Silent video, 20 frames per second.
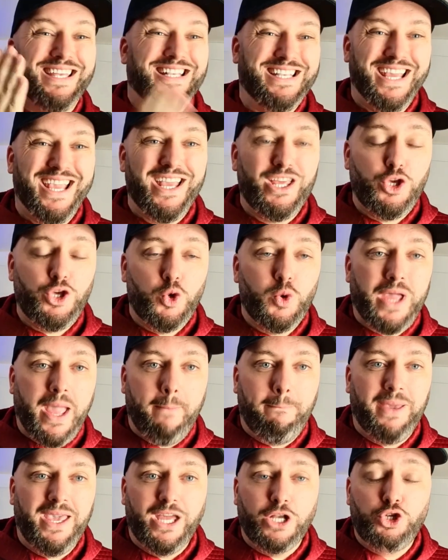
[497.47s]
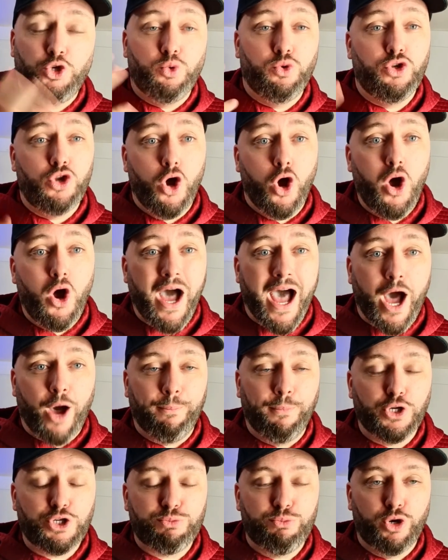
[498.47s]
The day you get paid, you know how
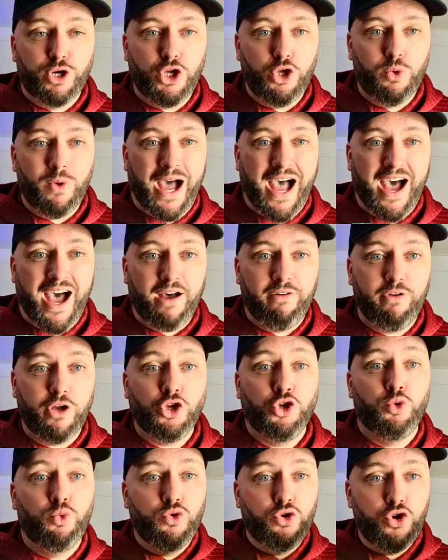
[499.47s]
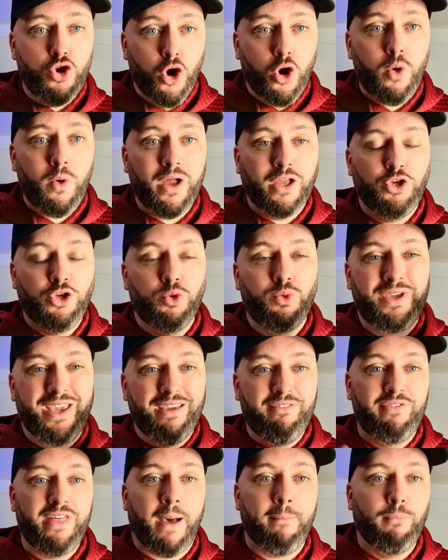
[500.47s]
much money you have. You know, you
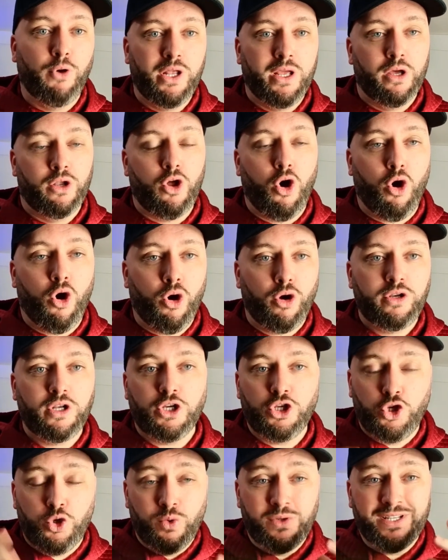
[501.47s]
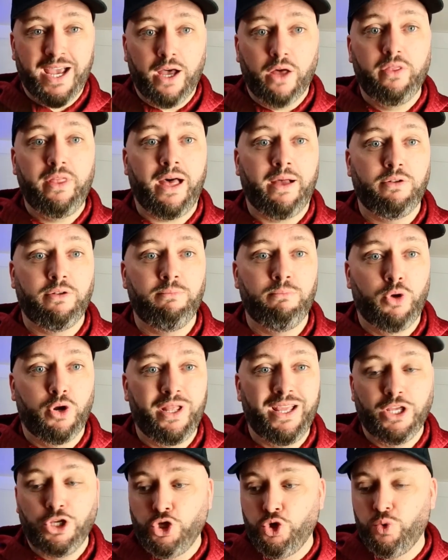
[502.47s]
give that money an order. You tell that
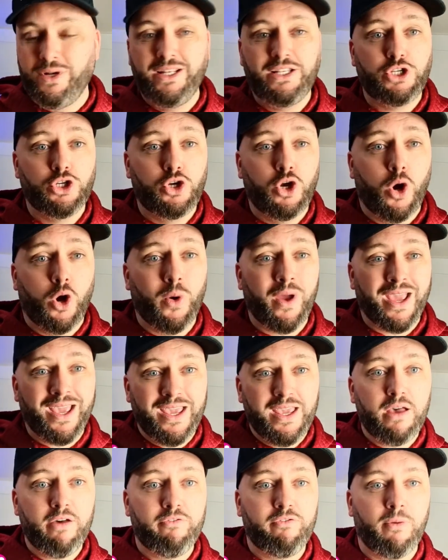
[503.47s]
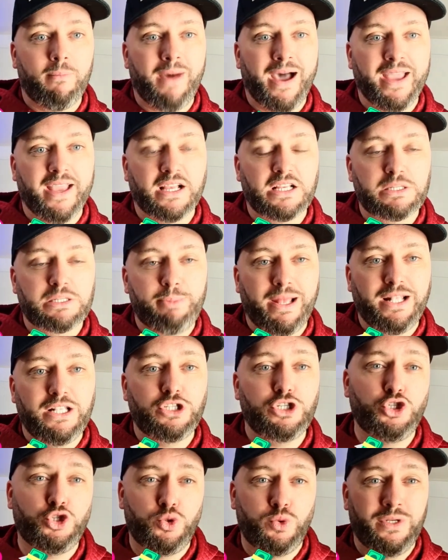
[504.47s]
money, you need to go here for my
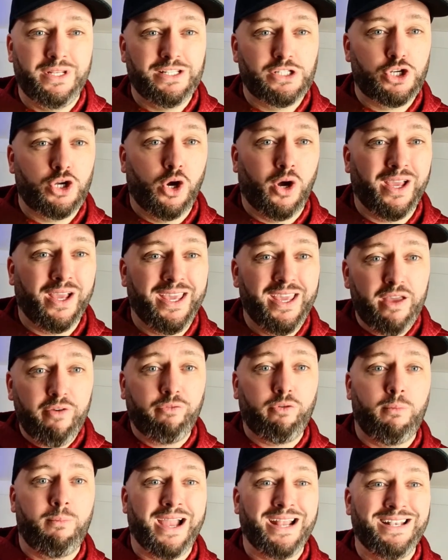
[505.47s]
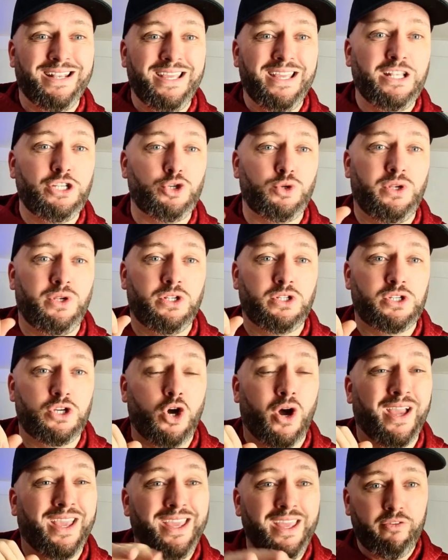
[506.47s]
expenses. You need to go here for my needs. You need to
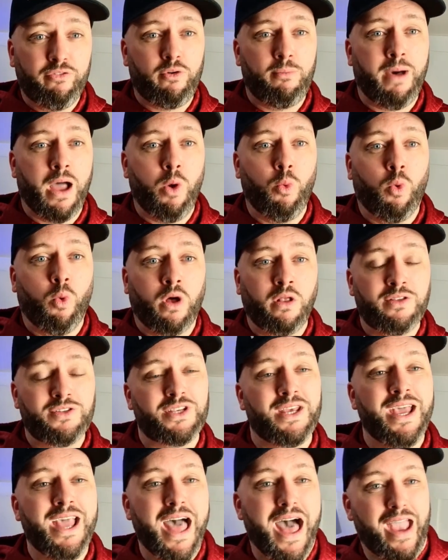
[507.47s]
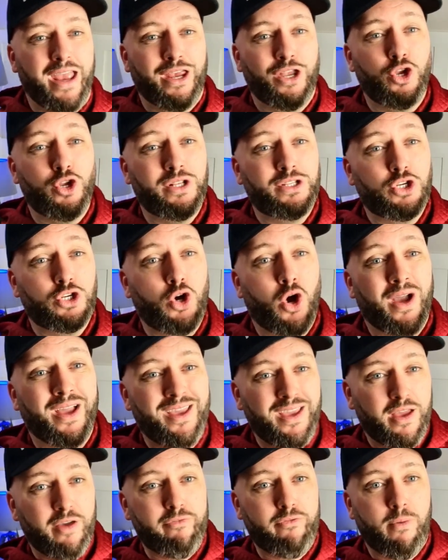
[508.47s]
go here for my wants. And you need to go
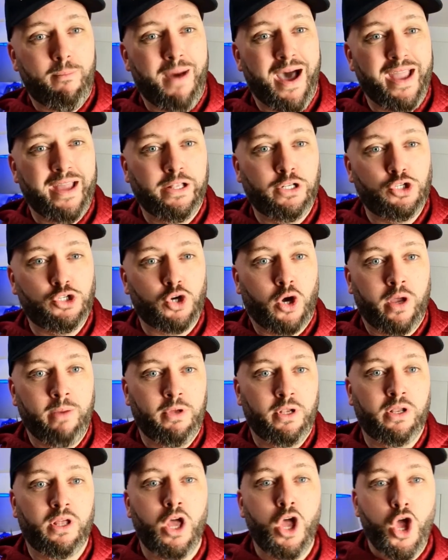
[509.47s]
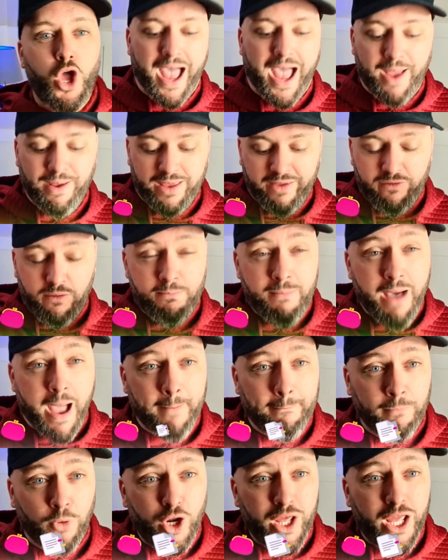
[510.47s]
here for my enjoyment. I'm giving
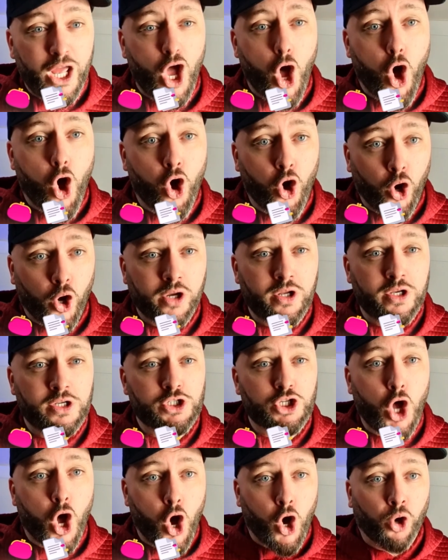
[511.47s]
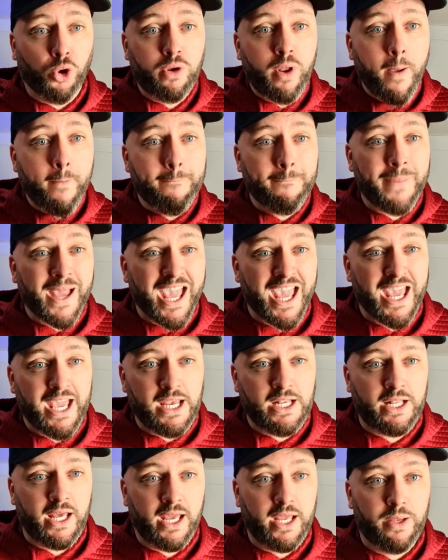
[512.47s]
my money orders on
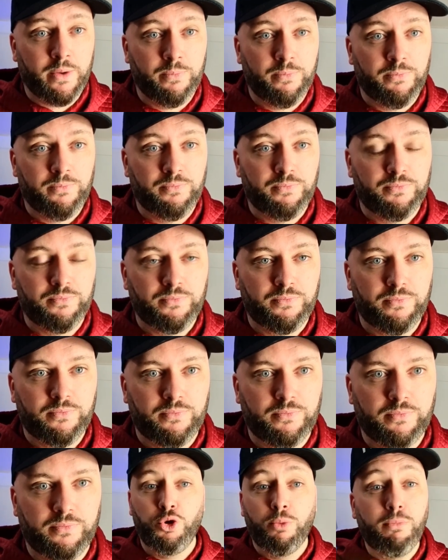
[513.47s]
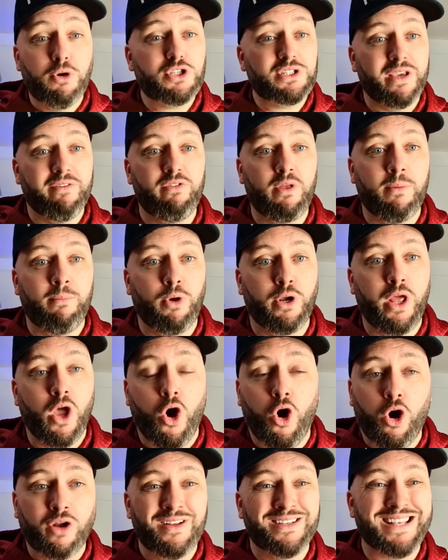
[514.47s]
payday. You must give the money
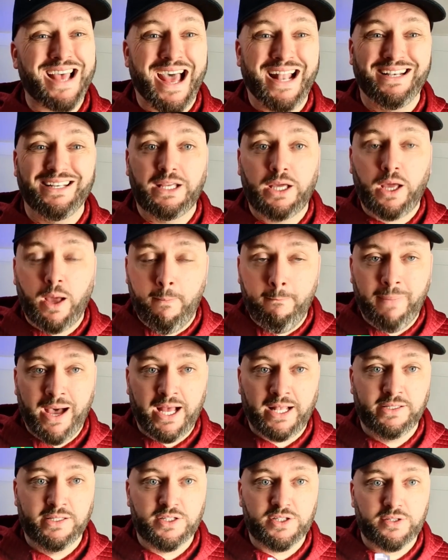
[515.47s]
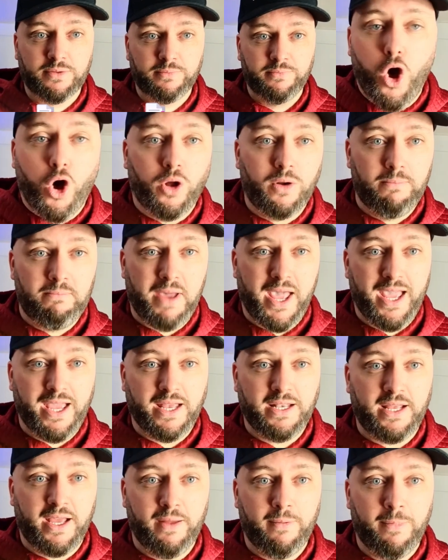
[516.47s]
orders and commands on
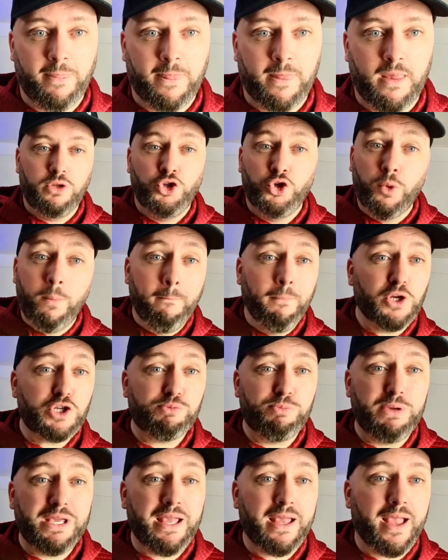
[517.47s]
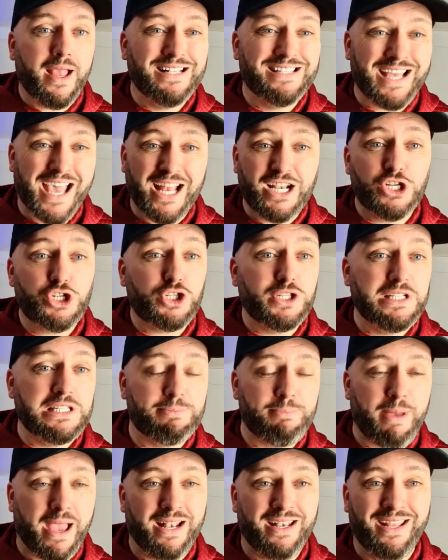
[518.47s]
payday. You must be intentionally
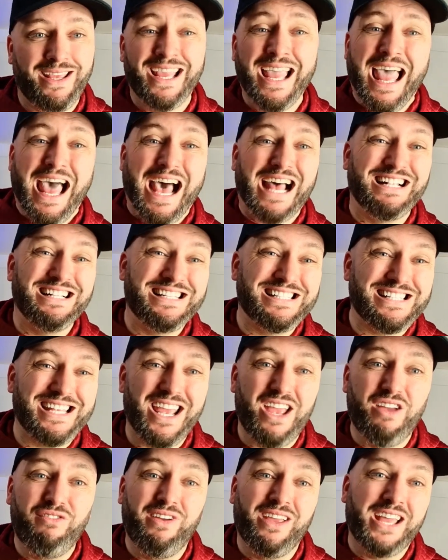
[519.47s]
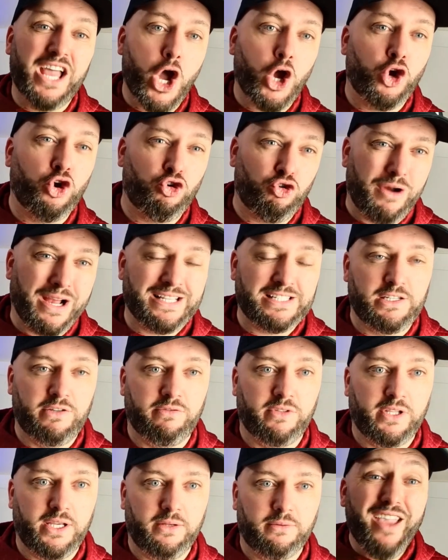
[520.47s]
spending and saving
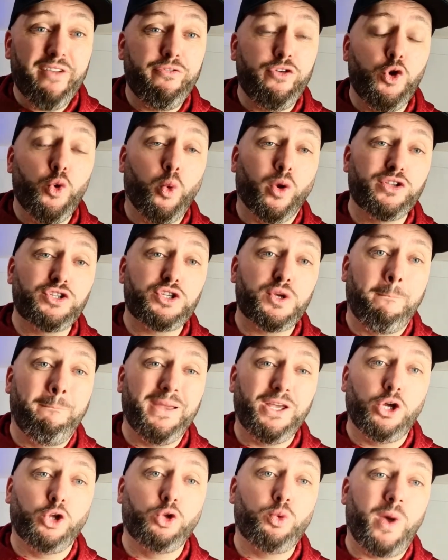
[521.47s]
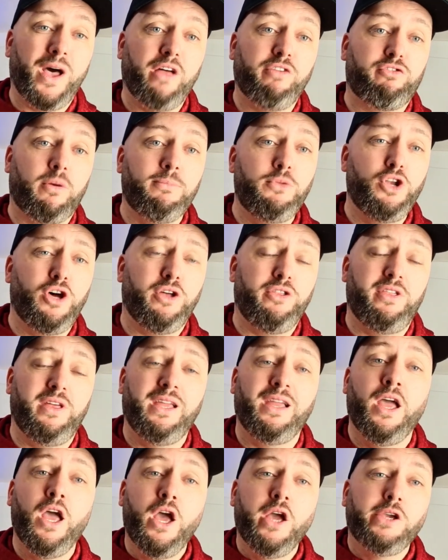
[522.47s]
aggressively. If you want to build wealth from
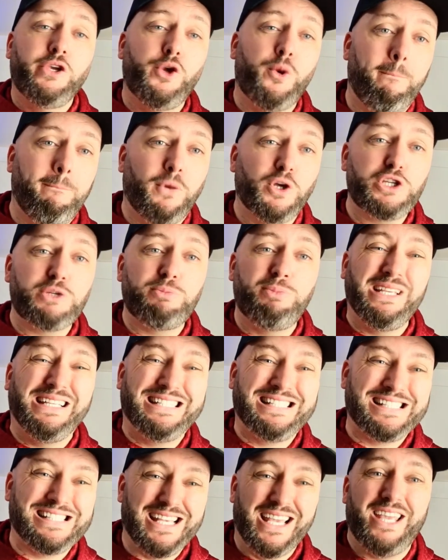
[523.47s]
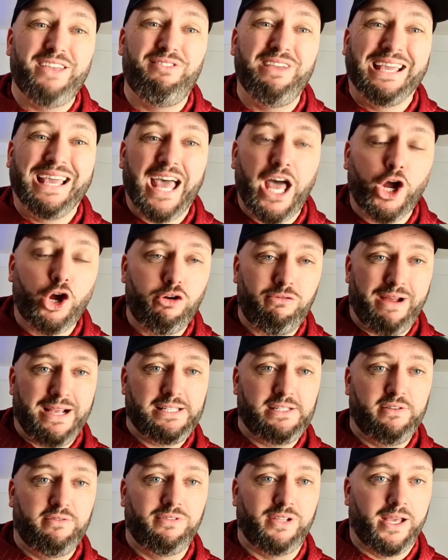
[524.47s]
nothing, you must be saving
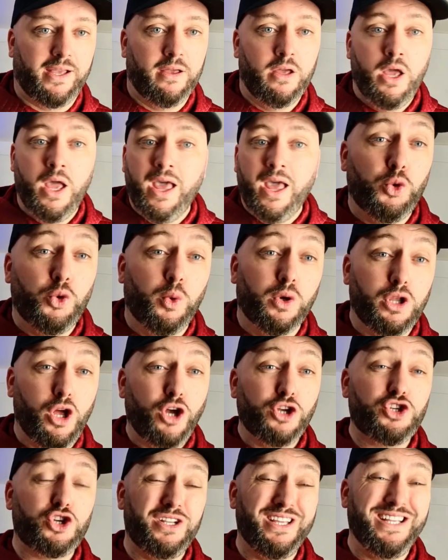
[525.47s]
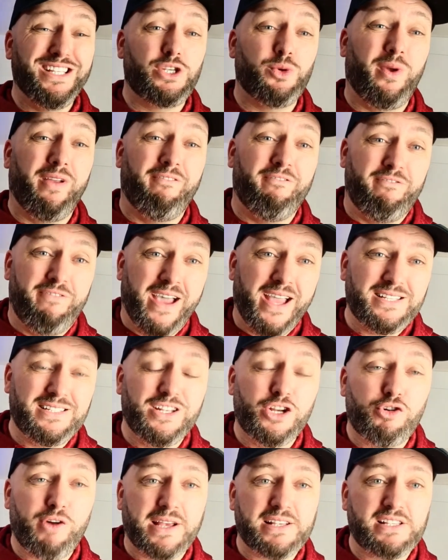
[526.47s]
aggressively. You will also need to
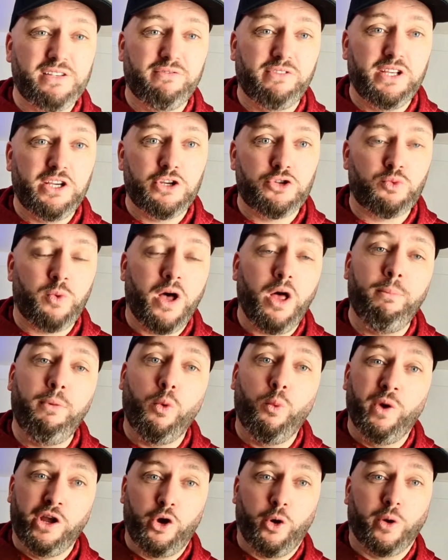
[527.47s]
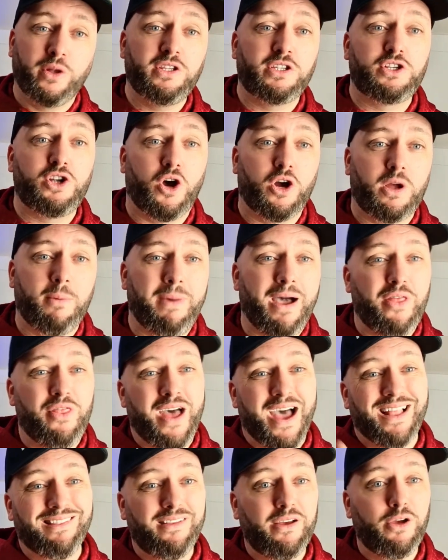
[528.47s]
invest aggressively as well, but we're going to talk about
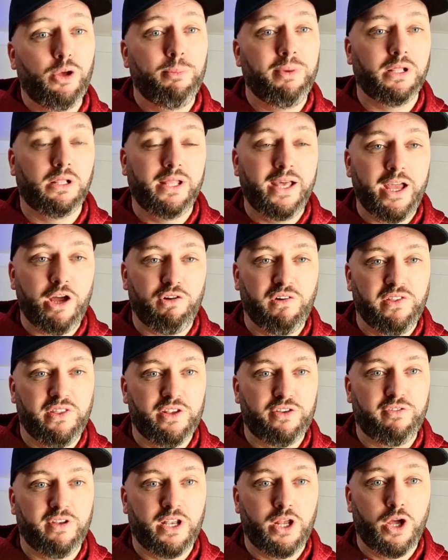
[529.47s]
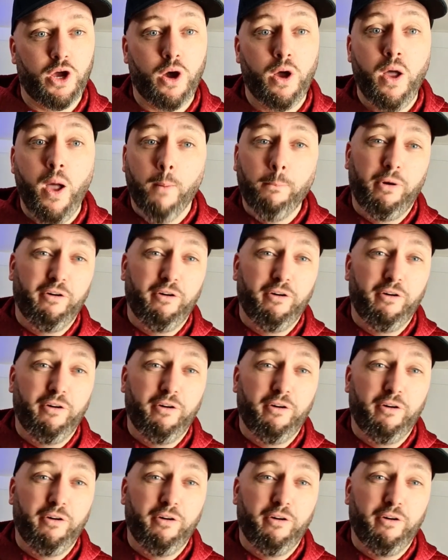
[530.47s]
that a little bit later in this video.